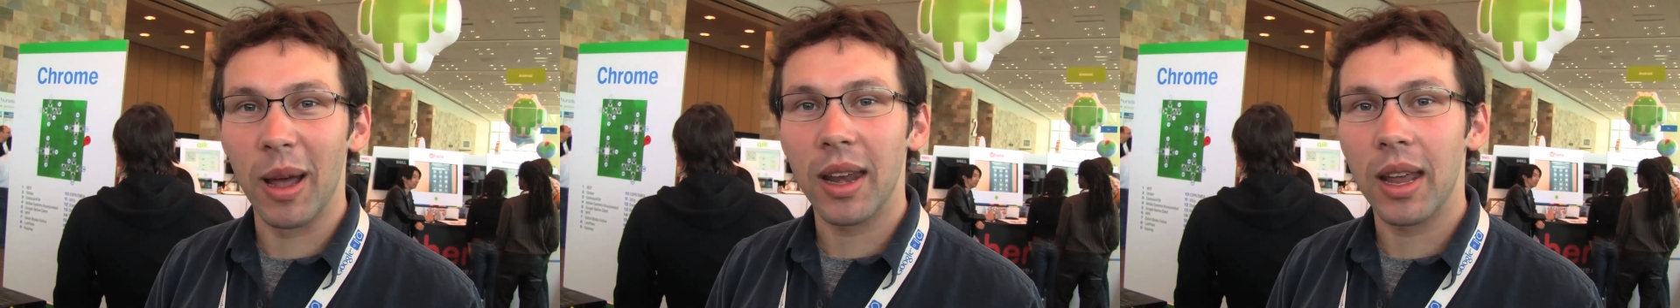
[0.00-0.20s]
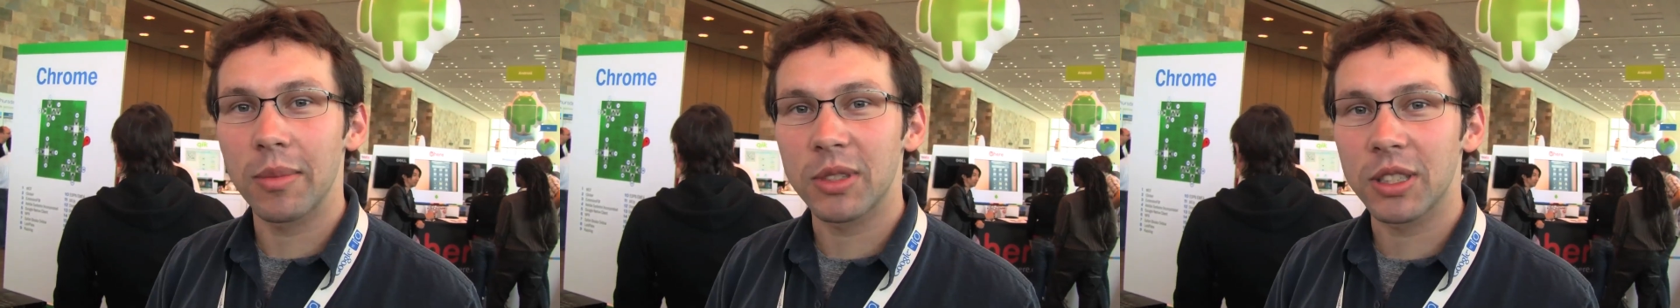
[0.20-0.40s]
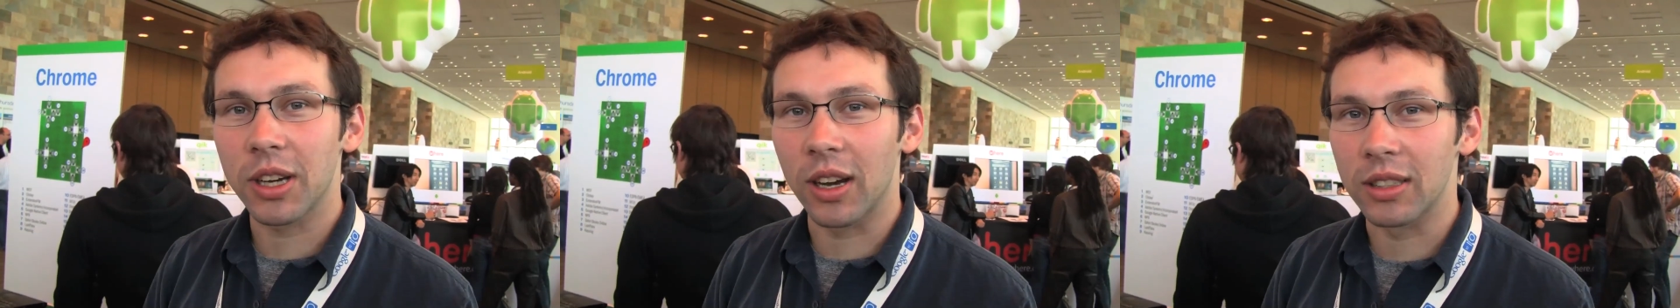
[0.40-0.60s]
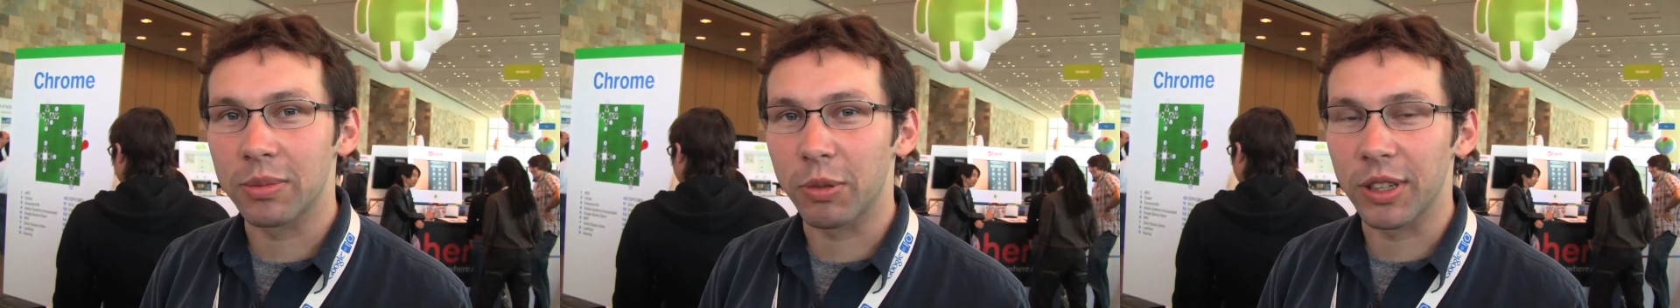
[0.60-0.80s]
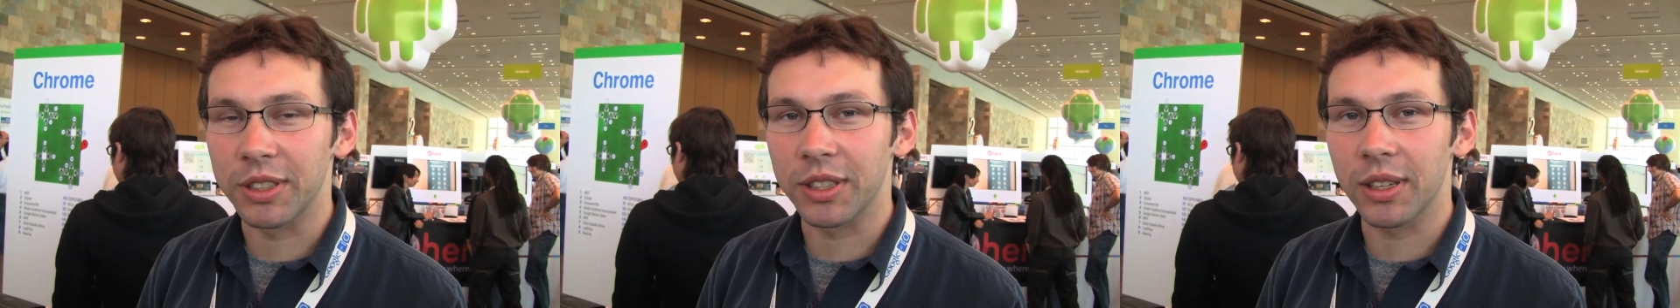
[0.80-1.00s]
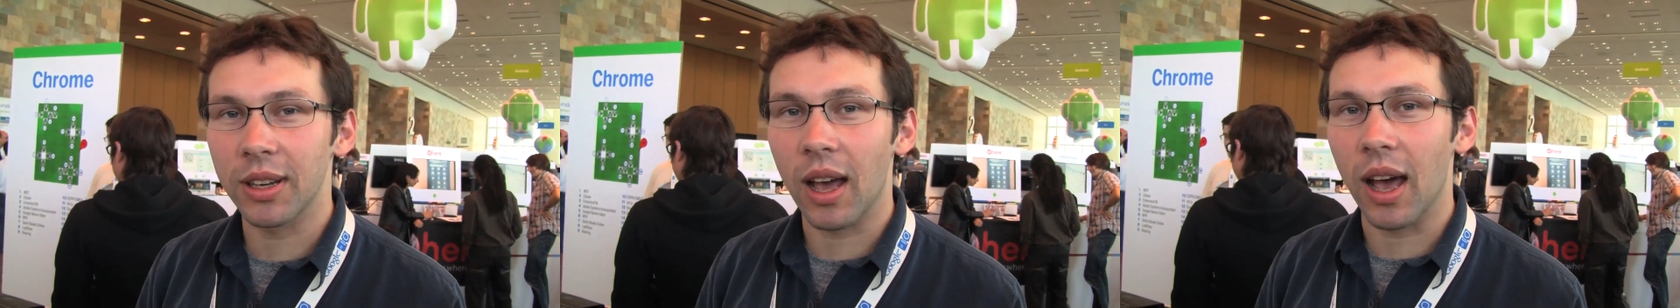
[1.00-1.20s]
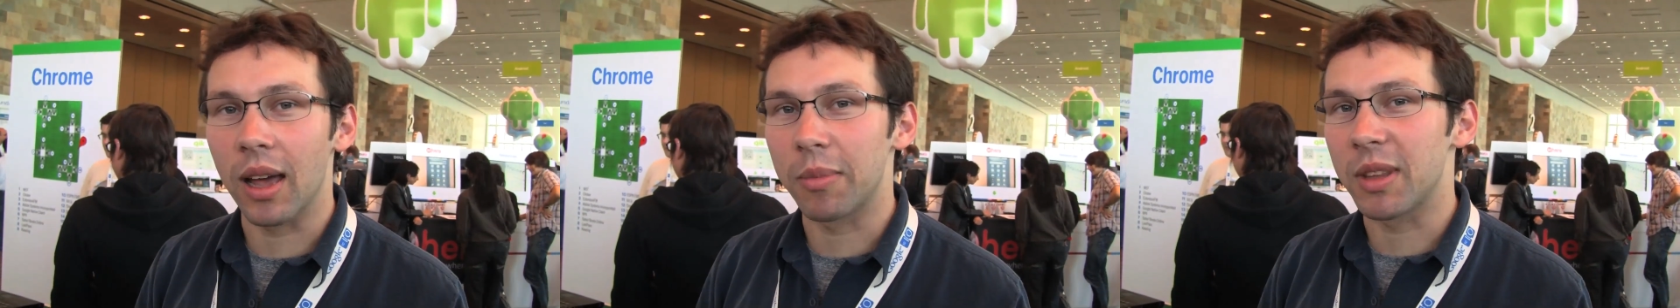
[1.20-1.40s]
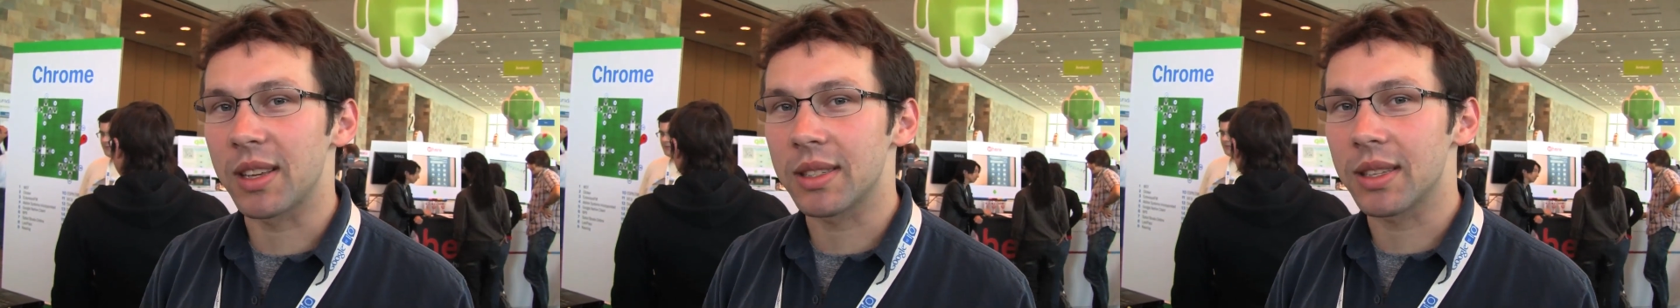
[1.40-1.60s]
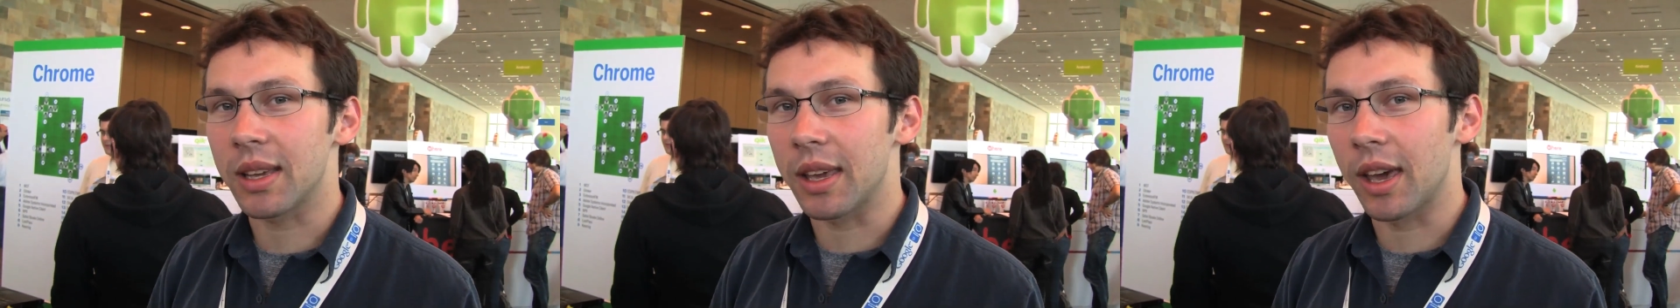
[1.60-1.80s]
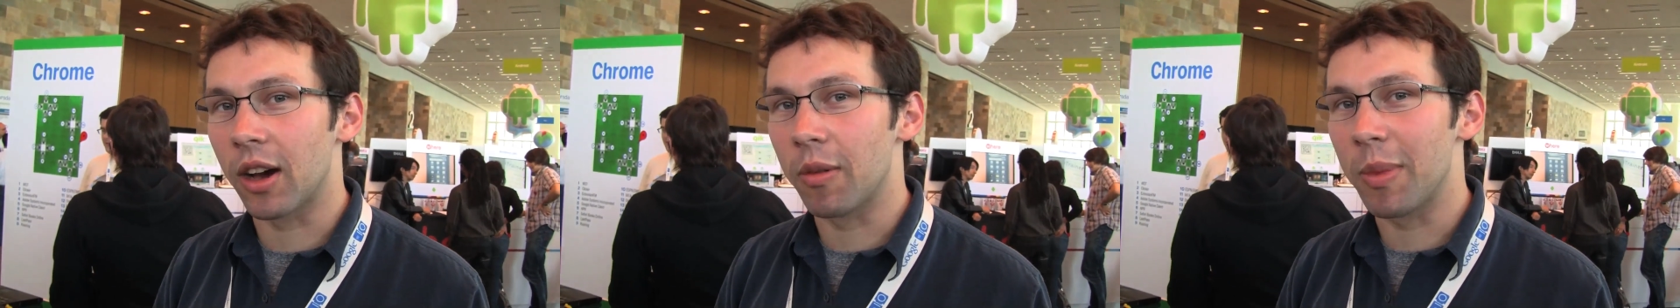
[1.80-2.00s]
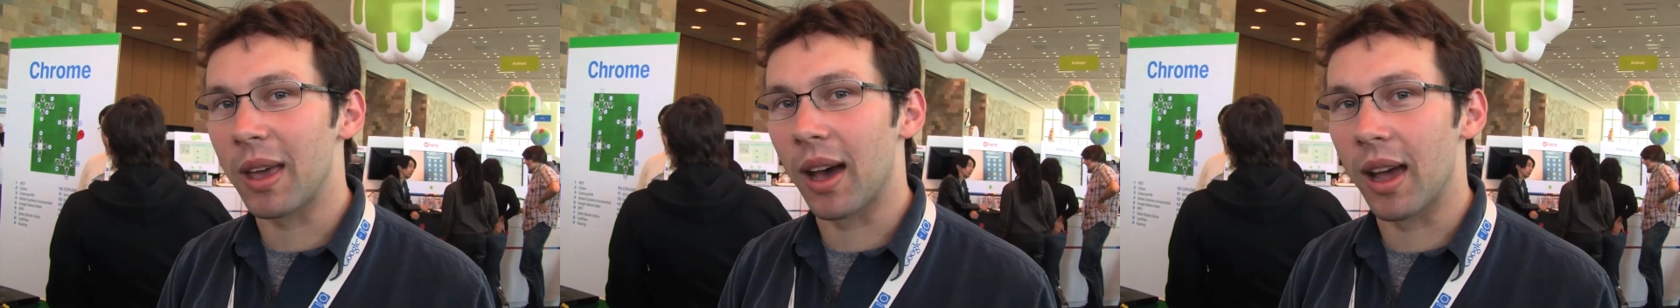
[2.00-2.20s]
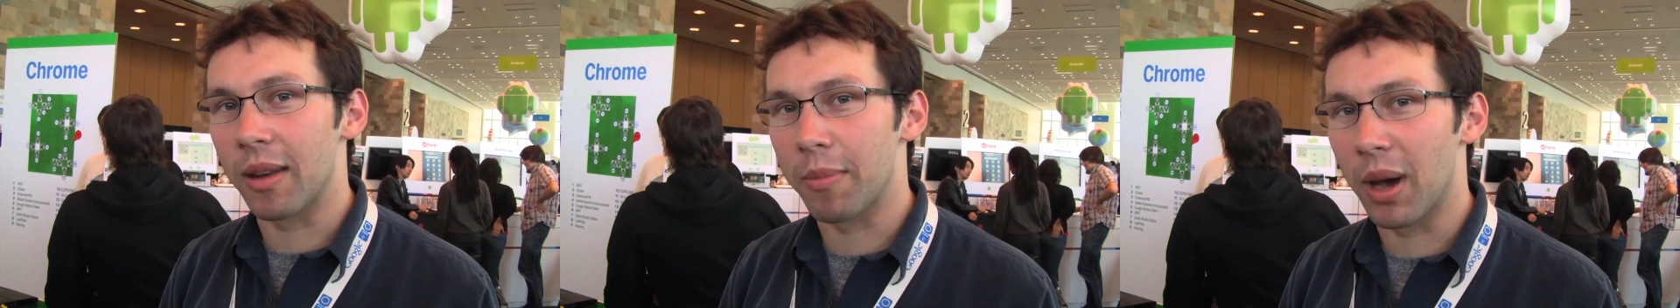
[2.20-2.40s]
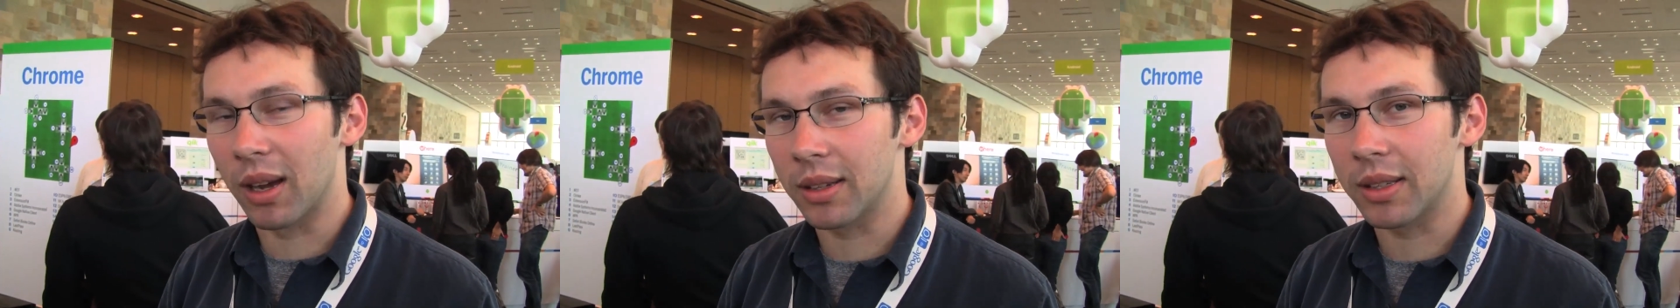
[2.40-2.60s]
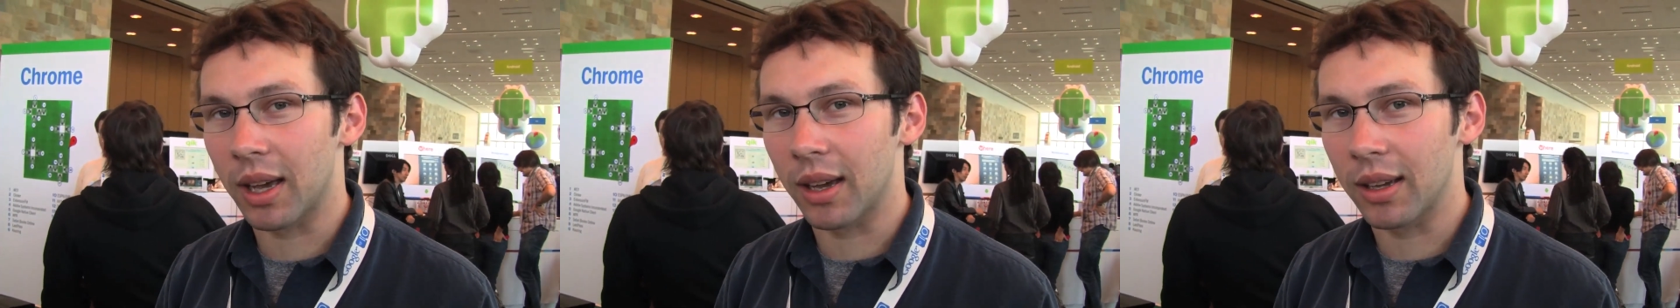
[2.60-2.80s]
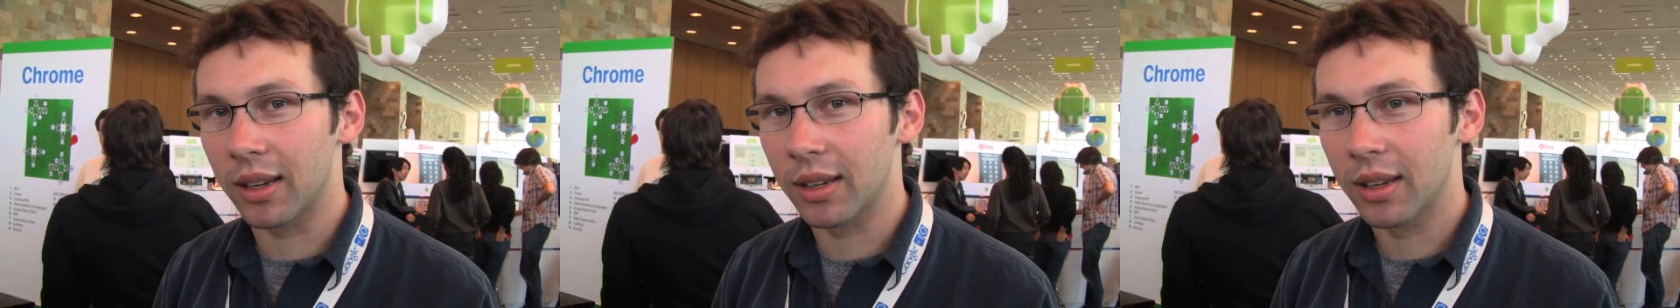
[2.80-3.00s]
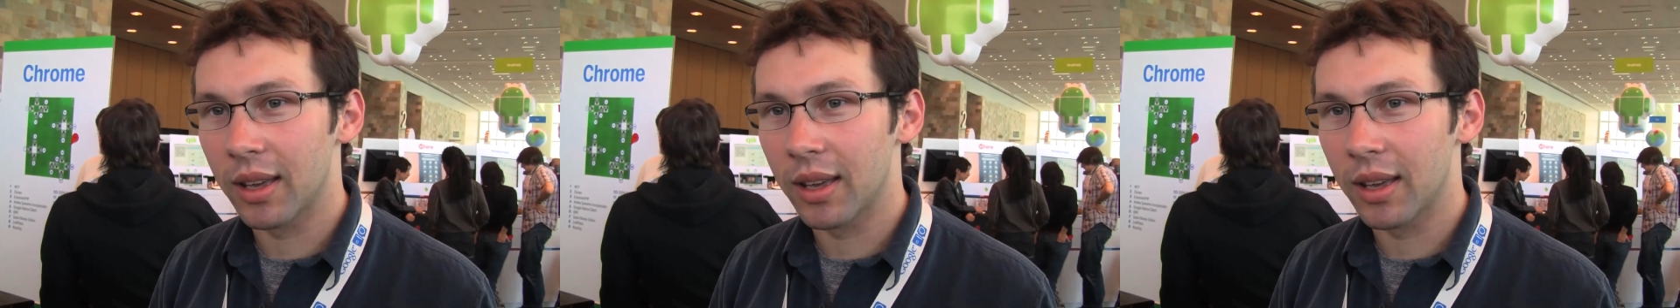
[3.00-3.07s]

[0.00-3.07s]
my name's Charles Pritchard. I'm the CEO behind MugTug,